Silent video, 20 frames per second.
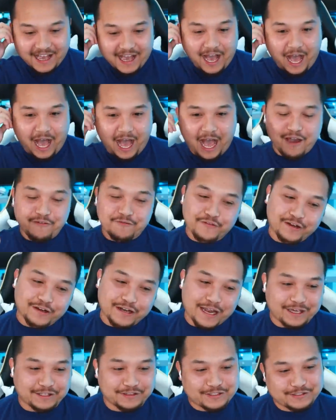I feel
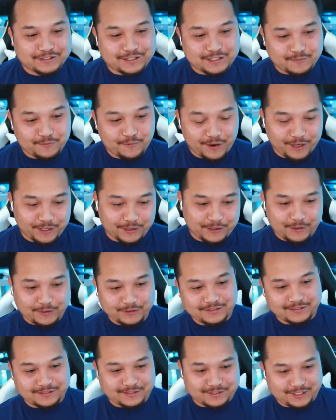like this is one of those
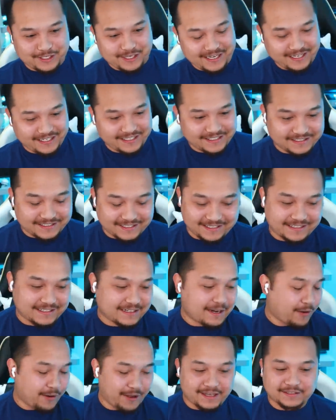scenes, and
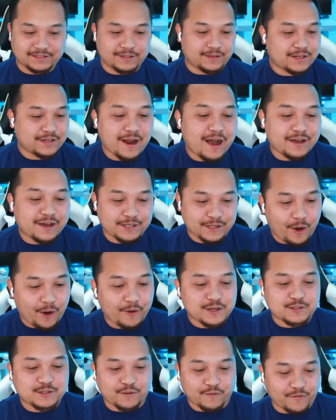okay, so you know how he
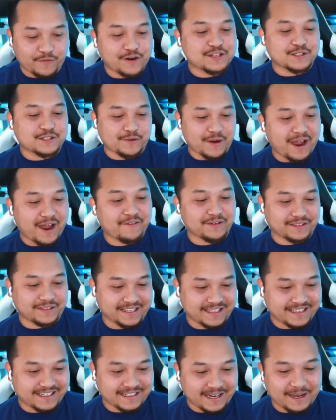always refers to
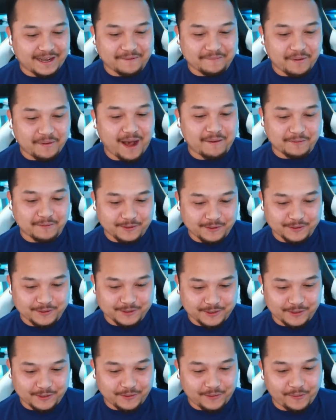everything in like pop
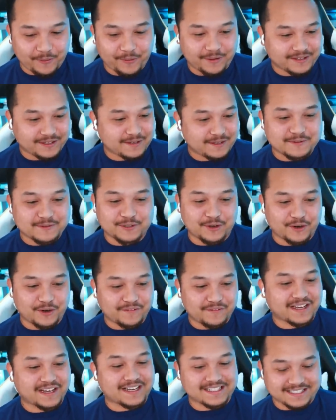culture or some sort of
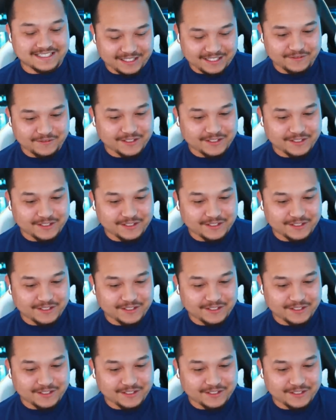like a T V